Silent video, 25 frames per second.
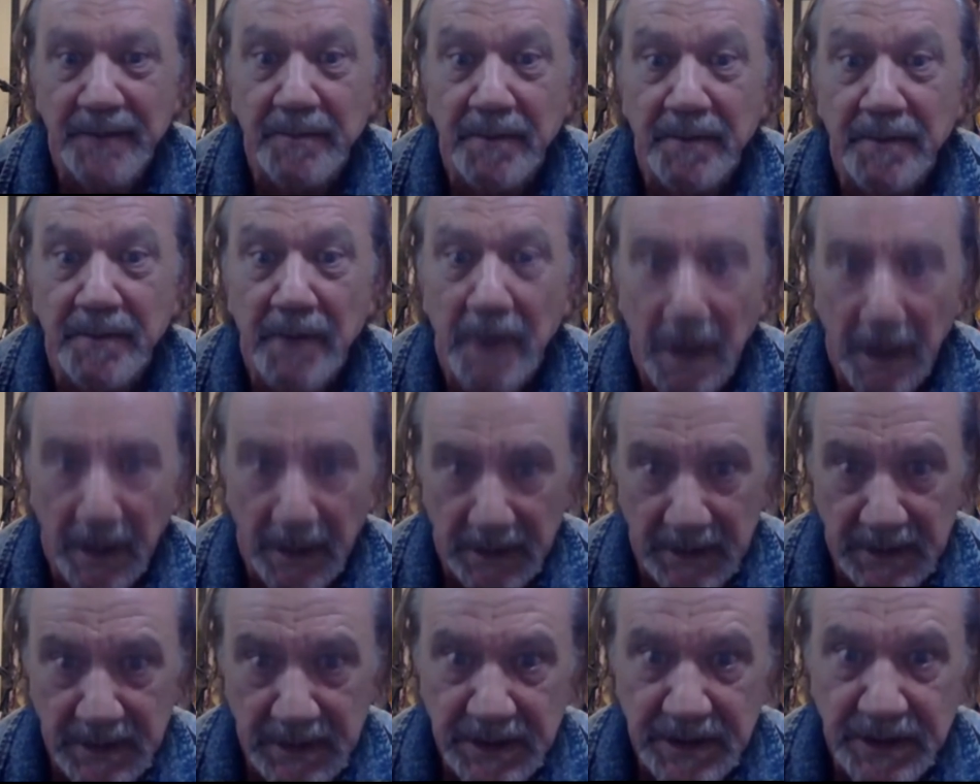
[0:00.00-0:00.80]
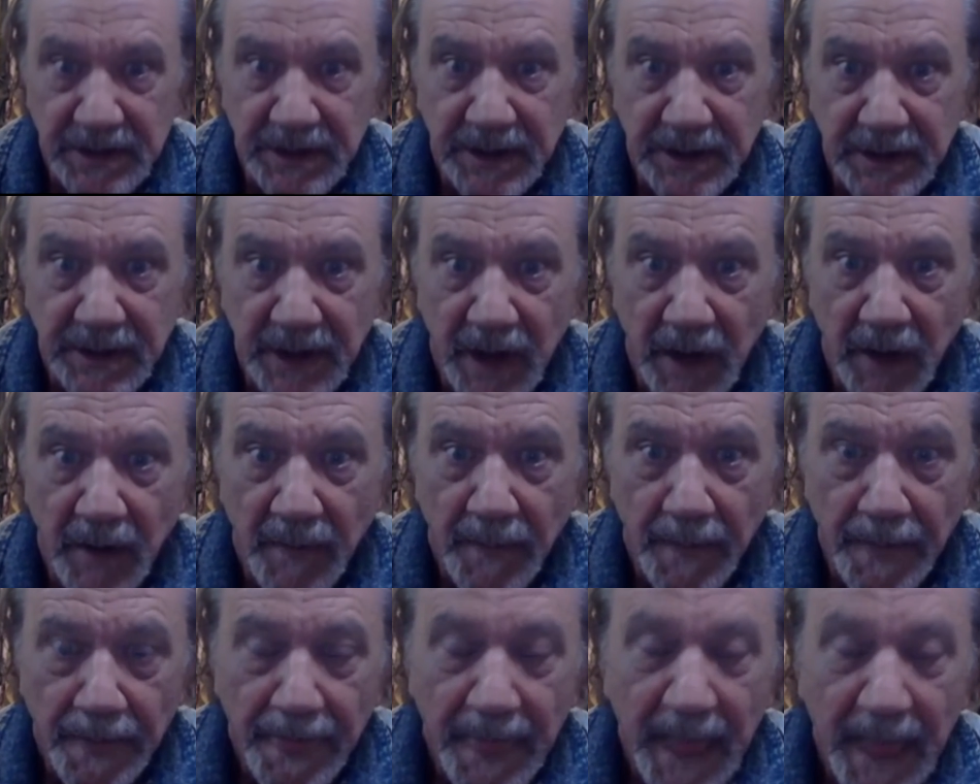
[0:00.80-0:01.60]
$80,
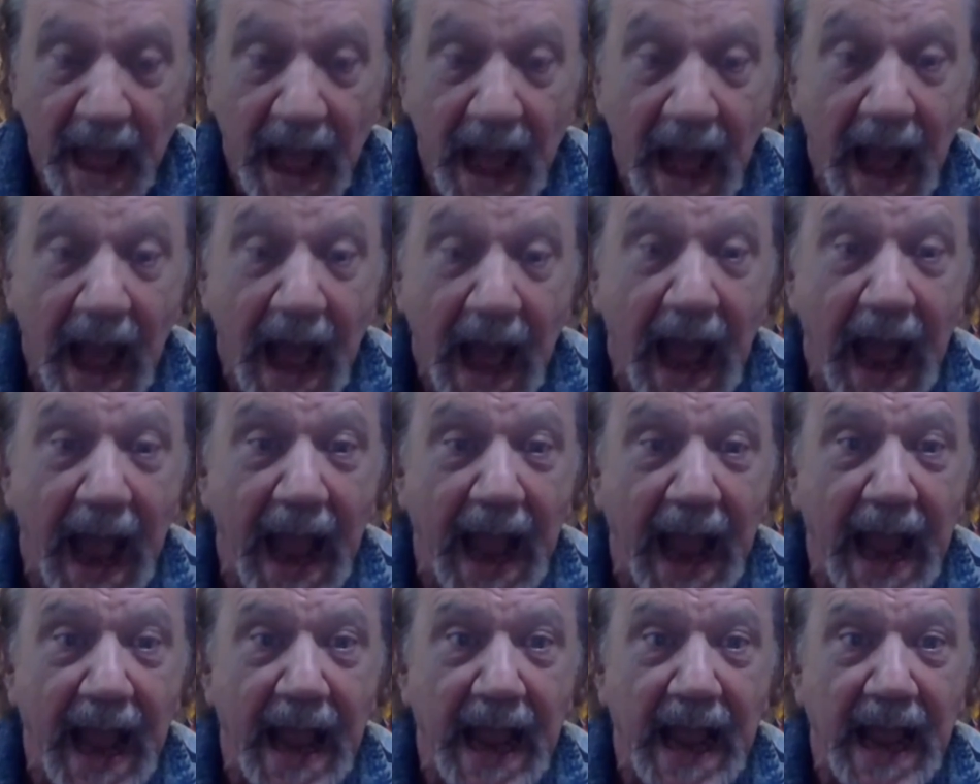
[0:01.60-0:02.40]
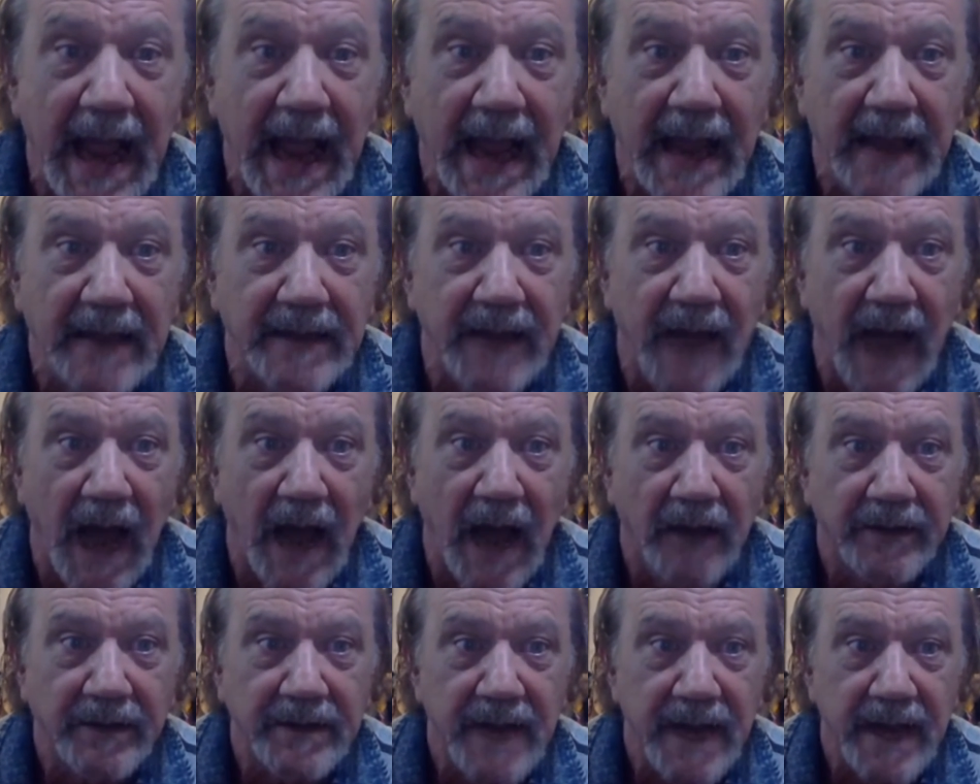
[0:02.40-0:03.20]
And I'll
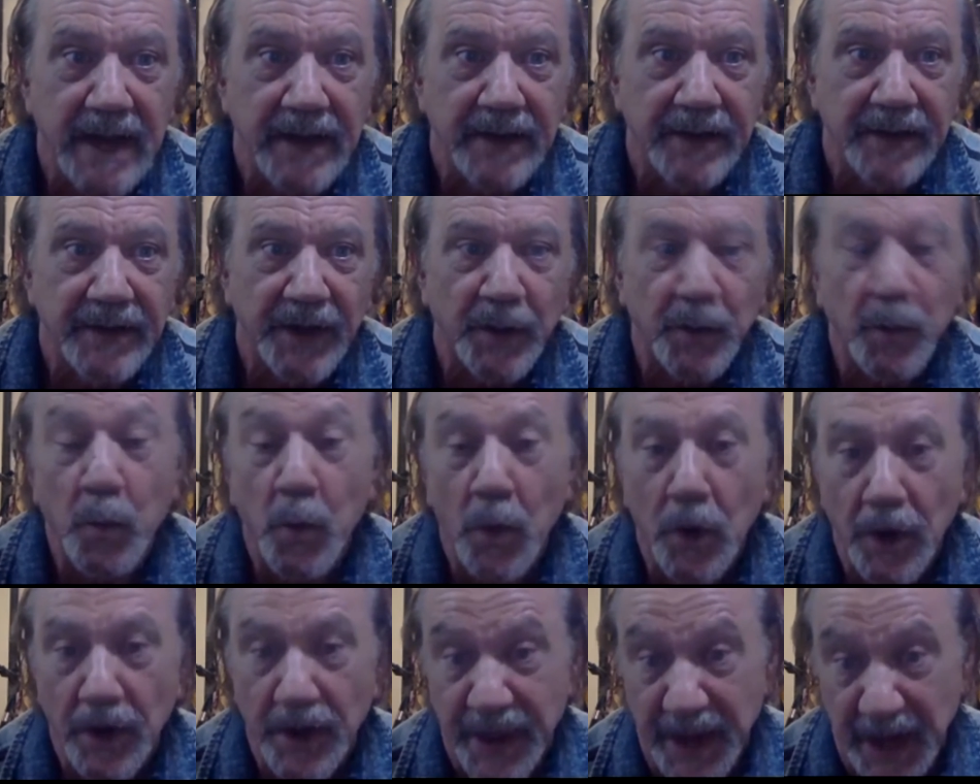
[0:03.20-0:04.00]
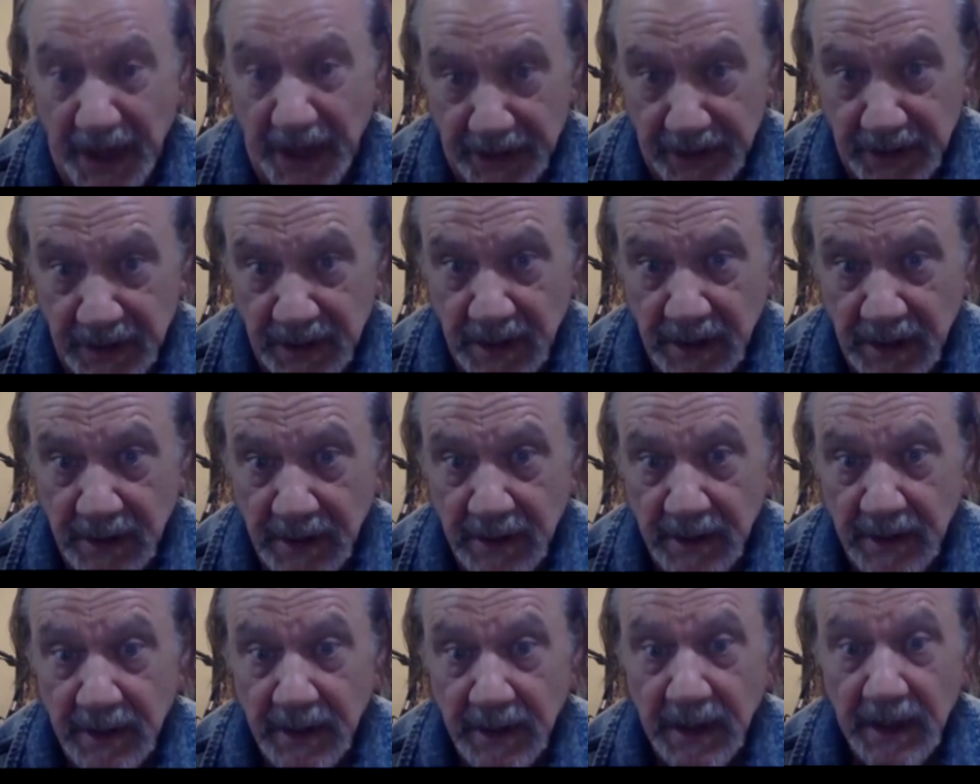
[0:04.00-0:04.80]
tell you, they're worth it,
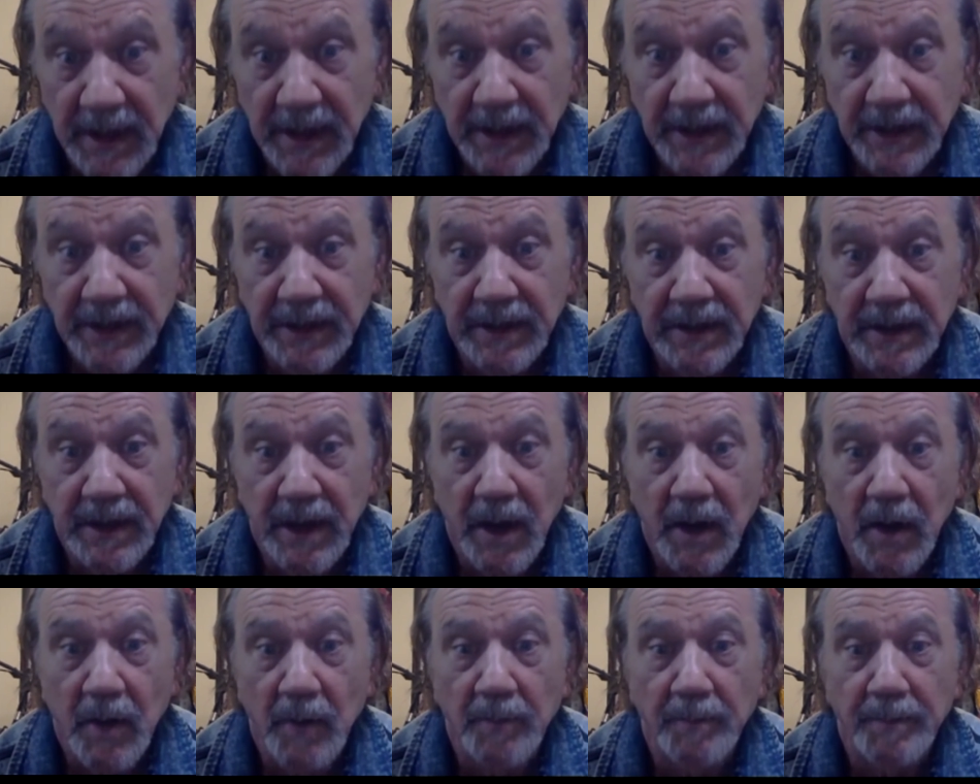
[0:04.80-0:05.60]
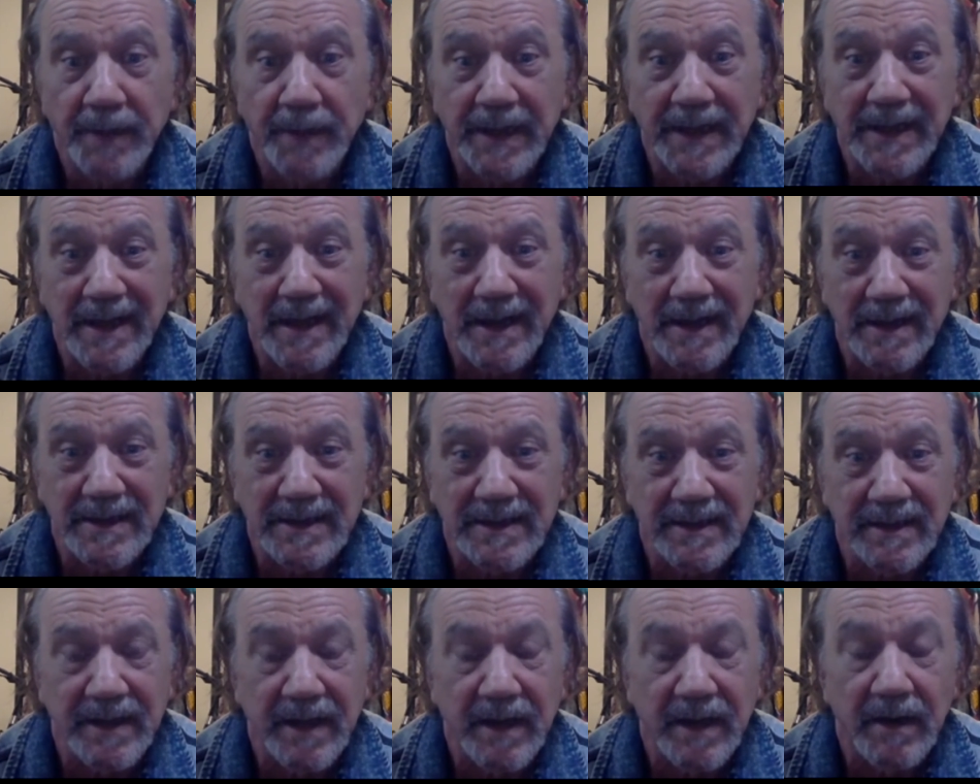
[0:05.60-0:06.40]

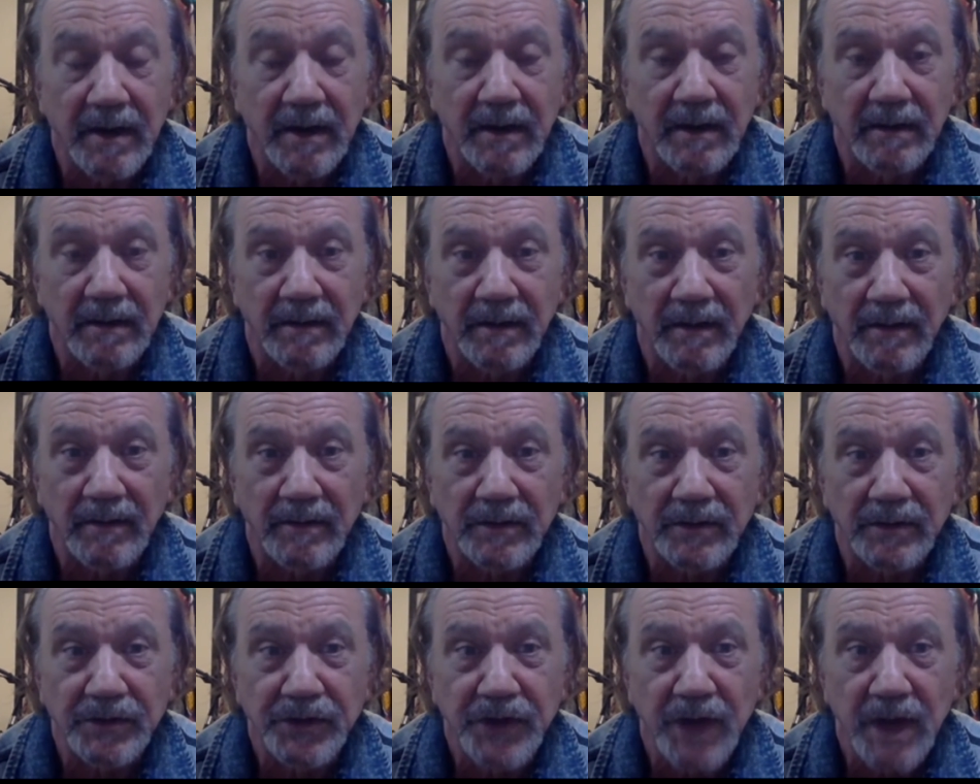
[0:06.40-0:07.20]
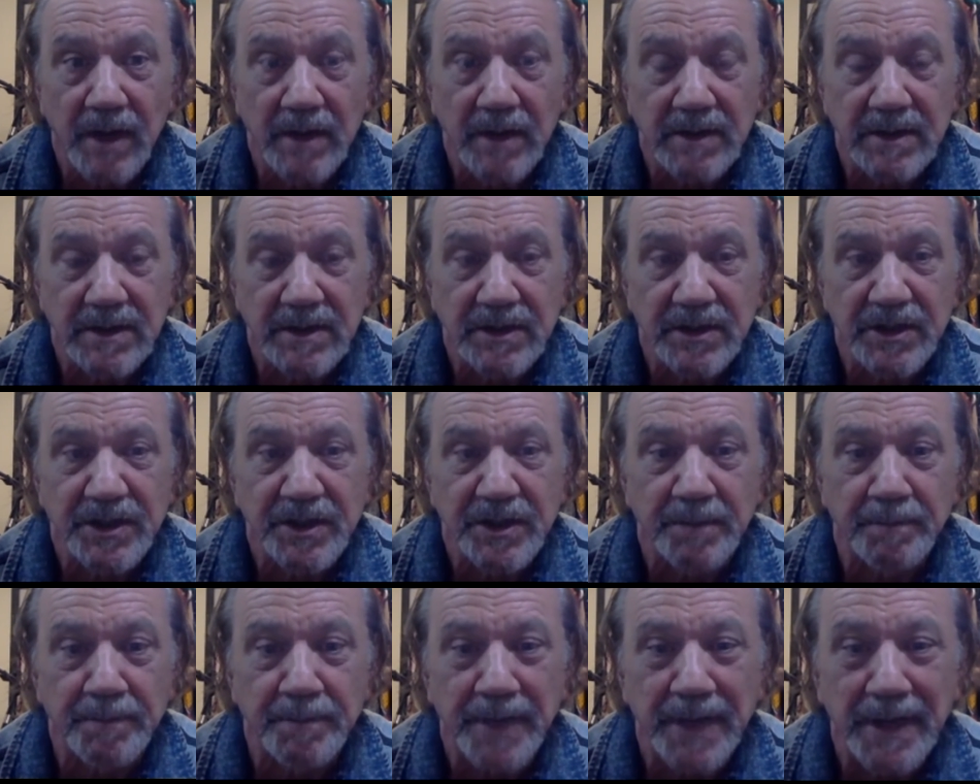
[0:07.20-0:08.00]
because they're just
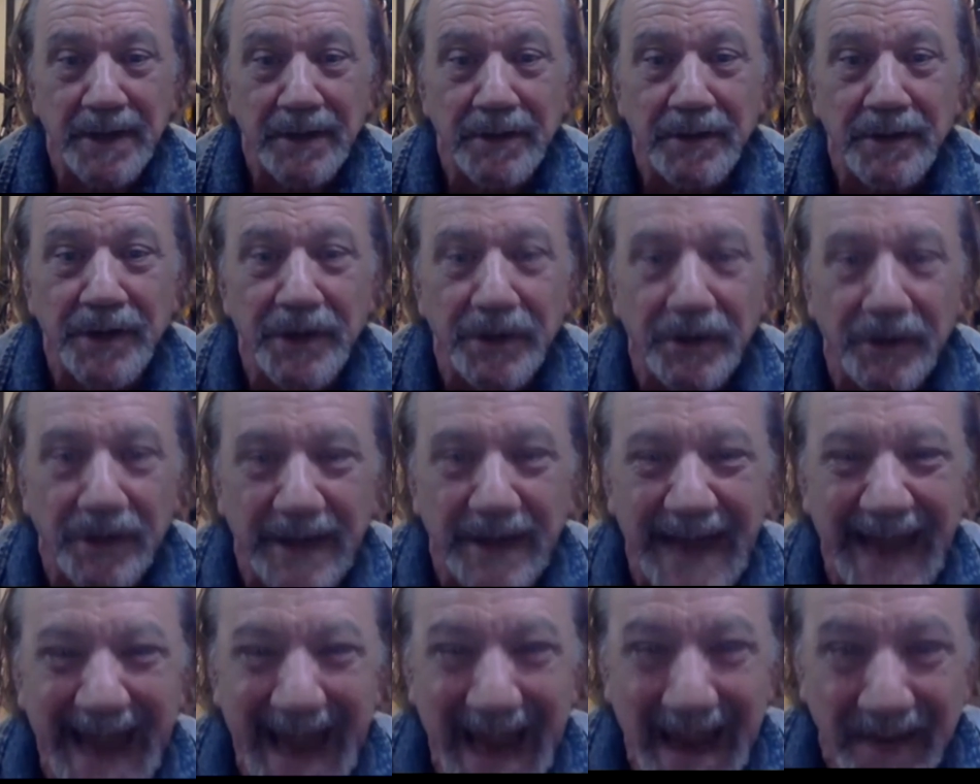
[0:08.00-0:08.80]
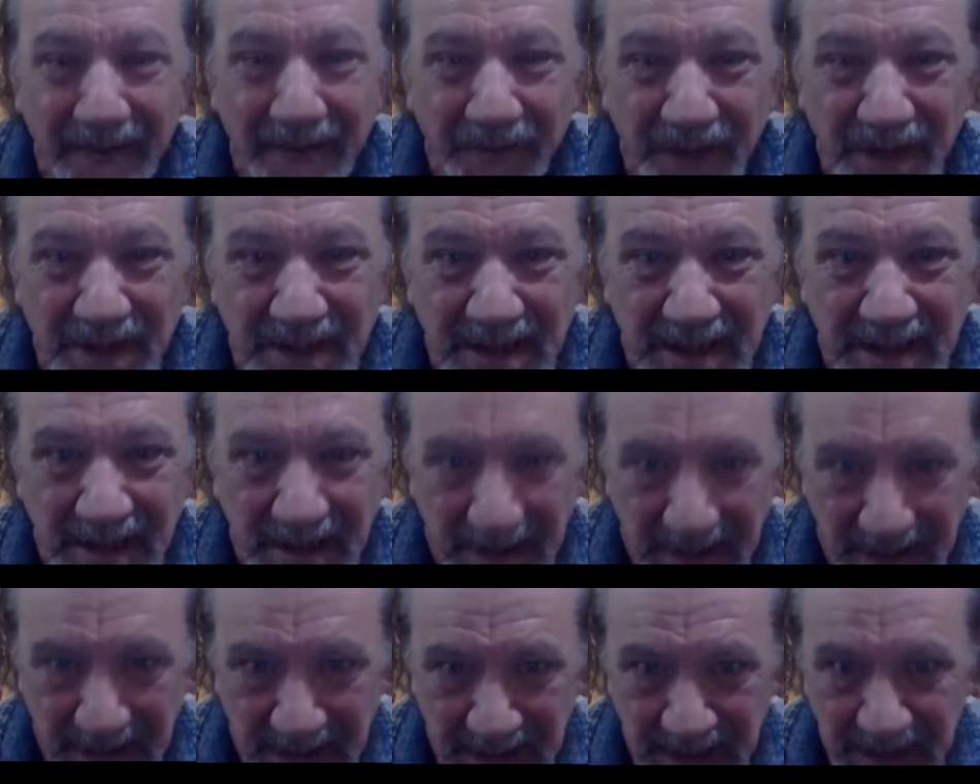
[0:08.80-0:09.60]
superior
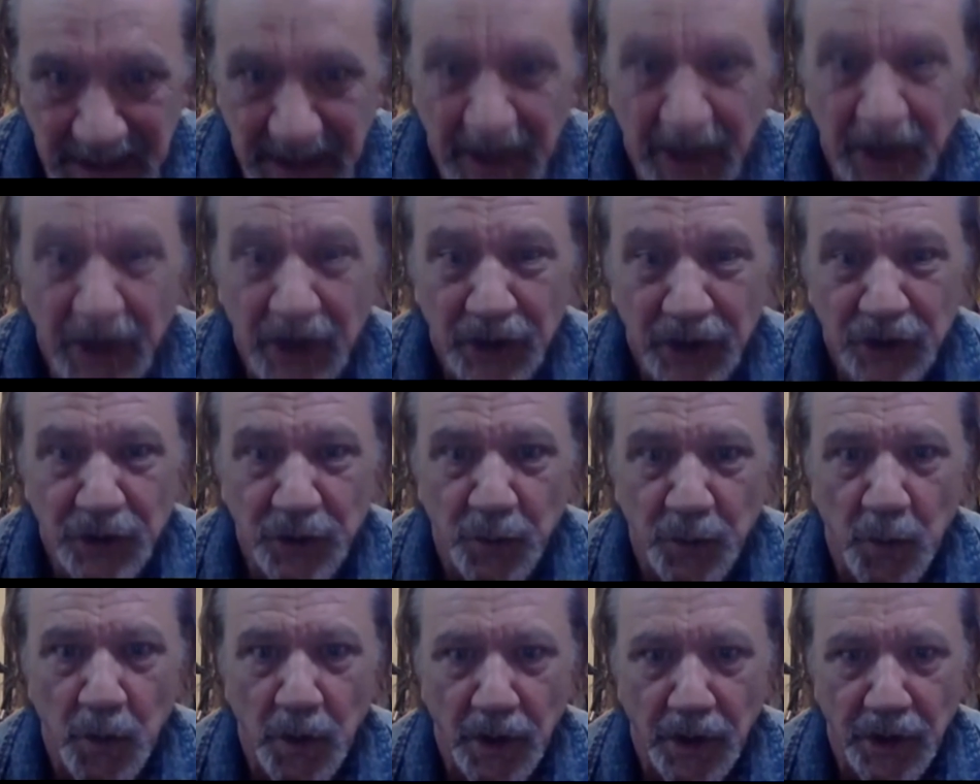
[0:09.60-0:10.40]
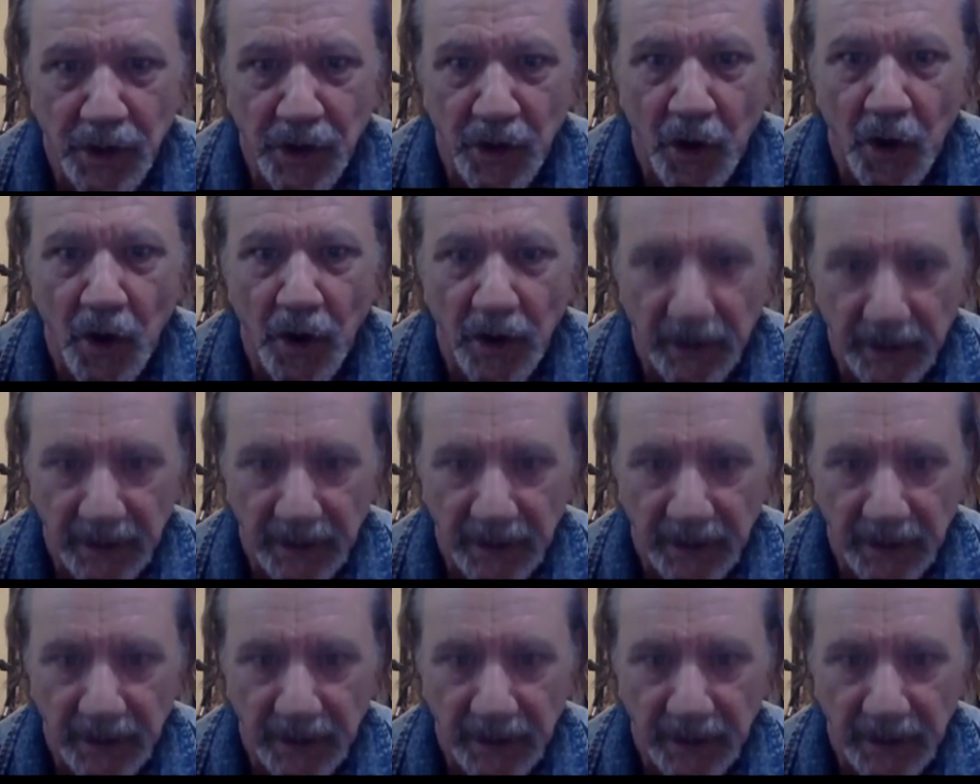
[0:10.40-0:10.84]
canvases to work on.